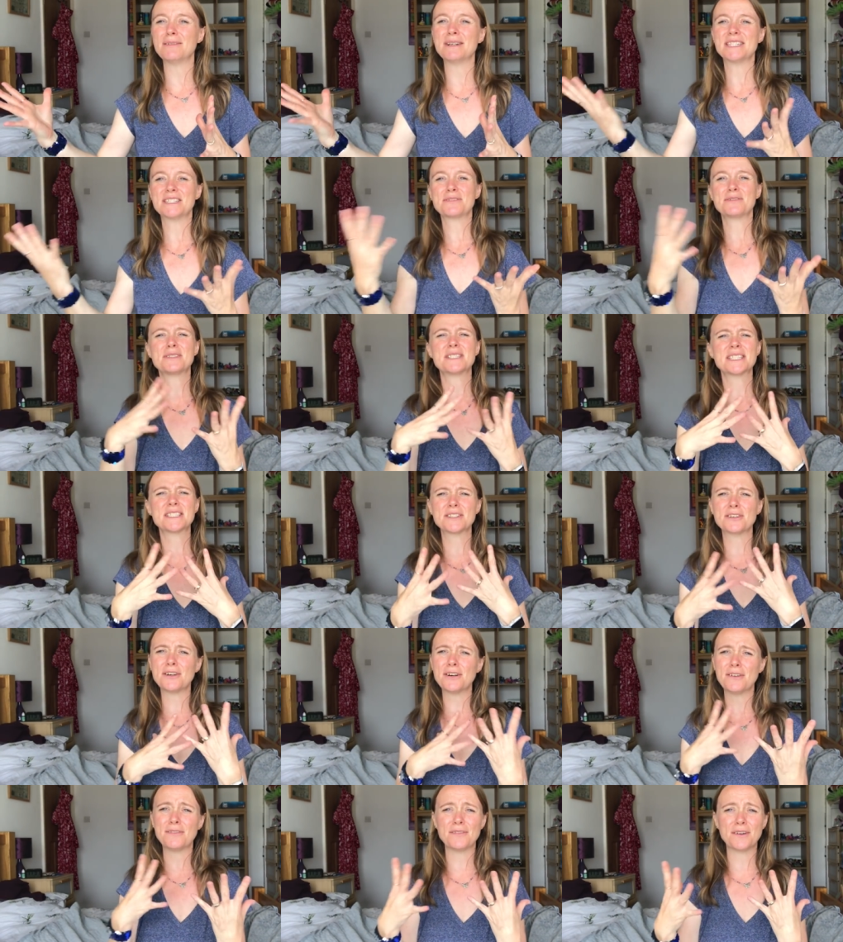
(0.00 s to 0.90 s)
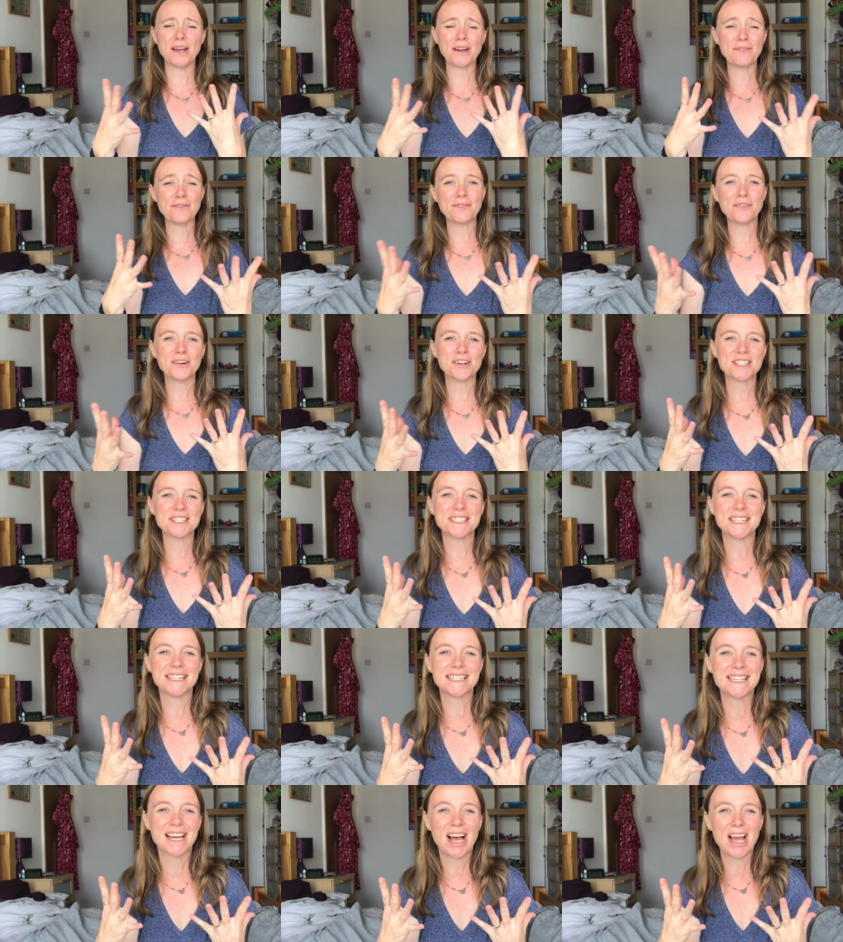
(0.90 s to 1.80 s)
which was sort of
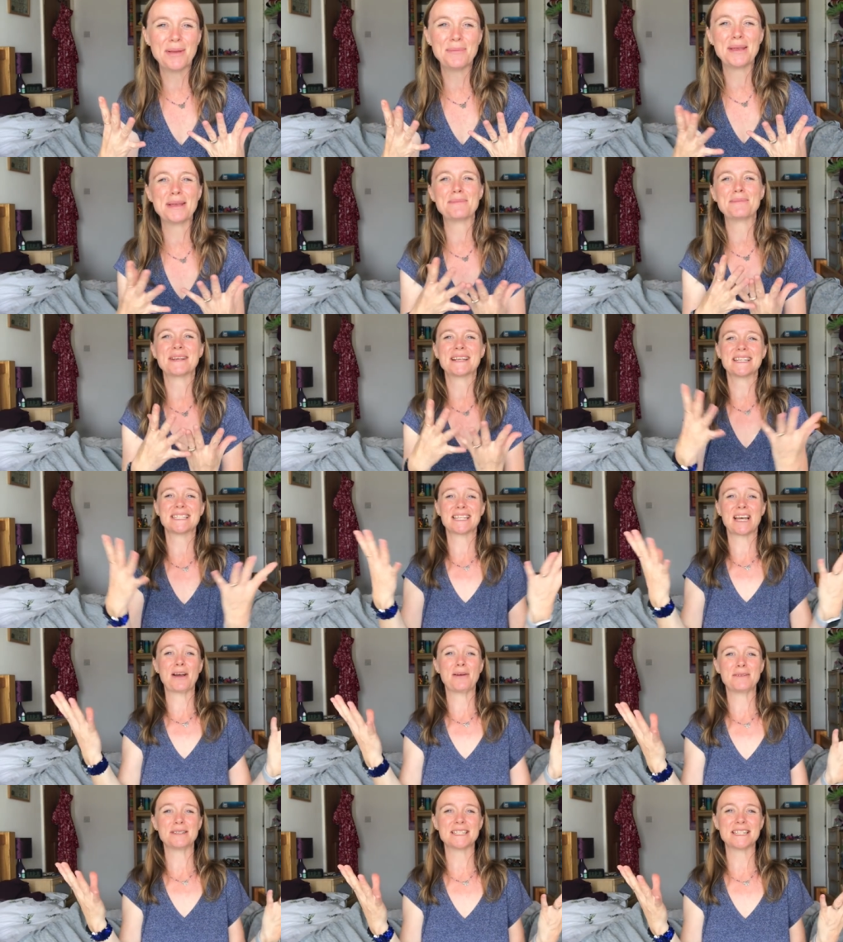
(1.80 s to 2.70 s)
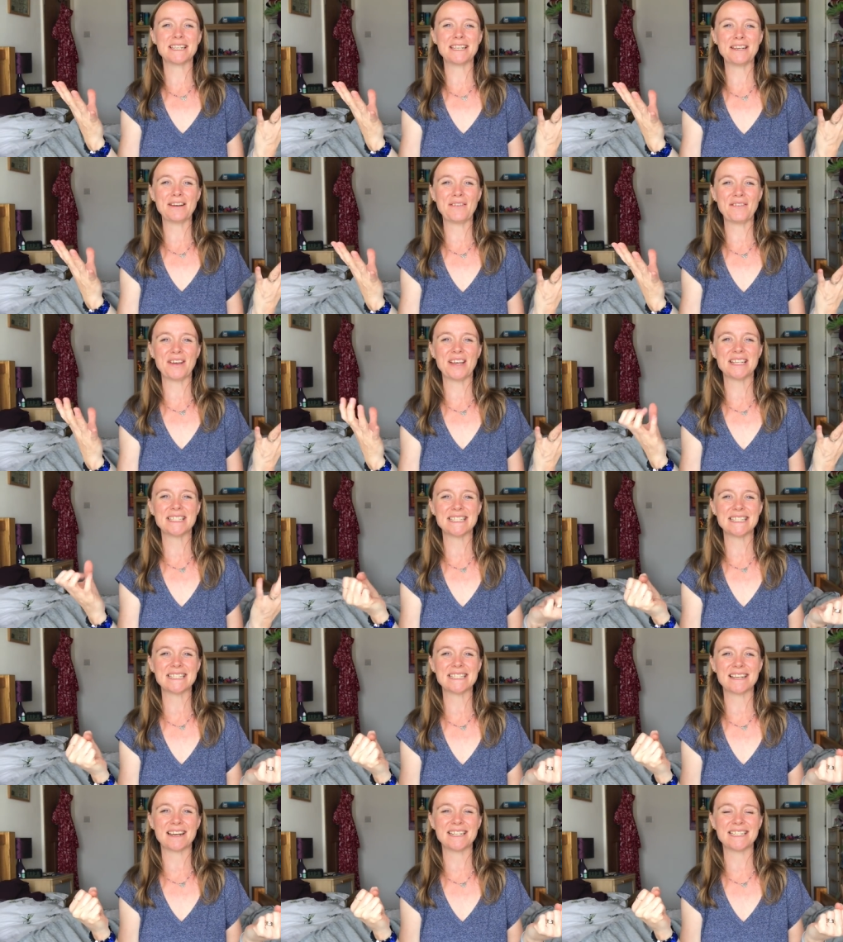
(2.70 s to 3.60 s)
unfortunate timing because I was at
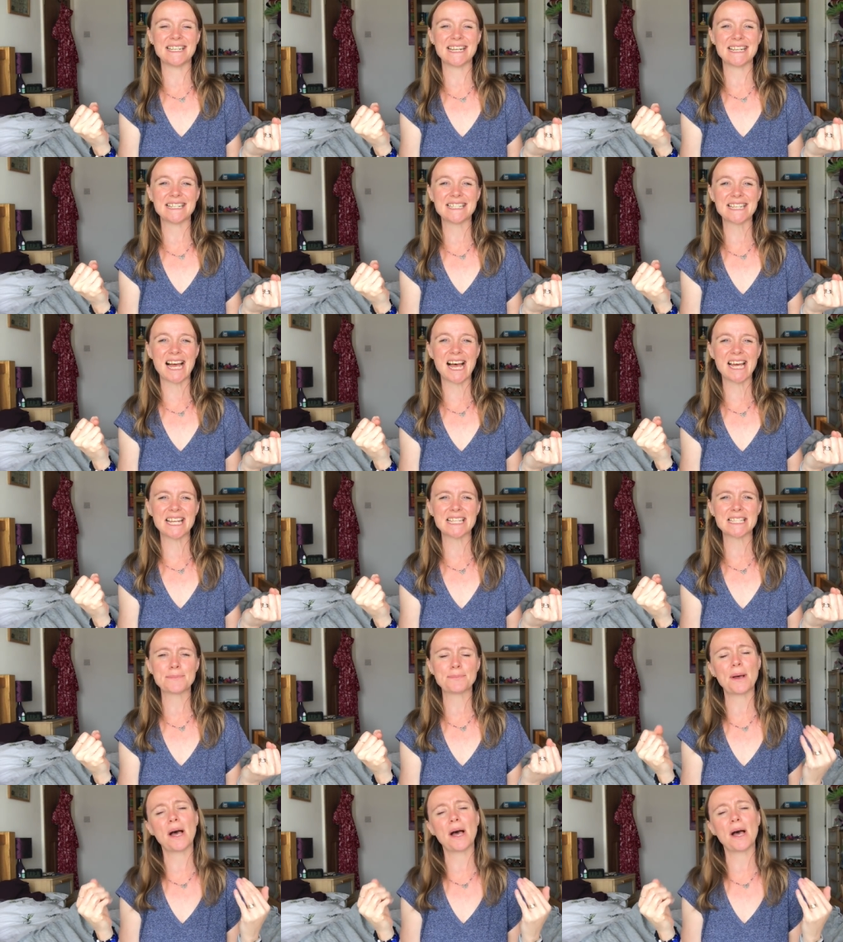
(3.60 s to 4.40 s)
university studying dance,